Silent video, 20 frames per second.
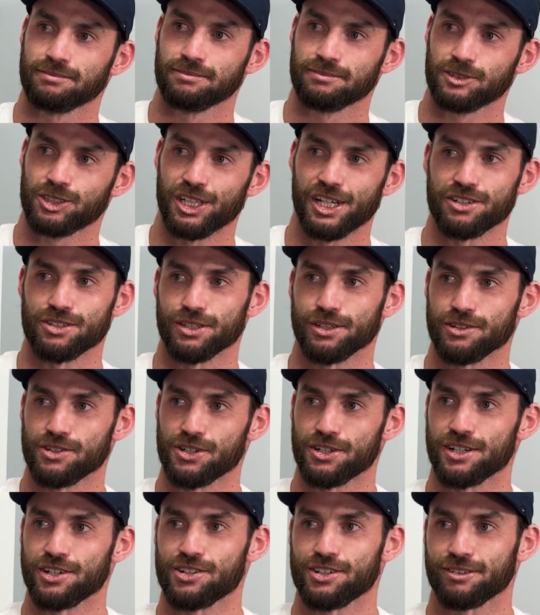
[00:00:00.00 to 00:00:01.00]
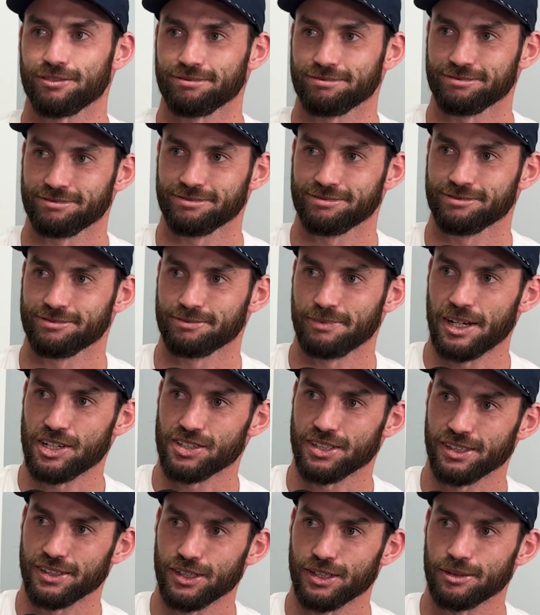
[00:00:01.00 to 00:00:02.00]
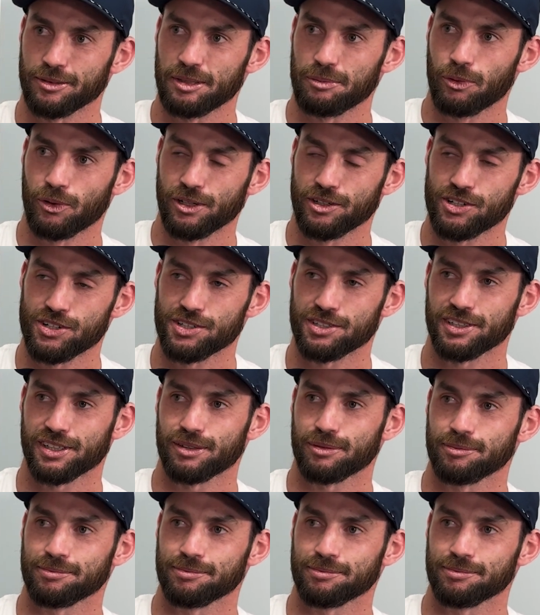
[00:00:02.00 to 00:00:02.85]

It's a nice little tradition. Makes it a little bit more interesting.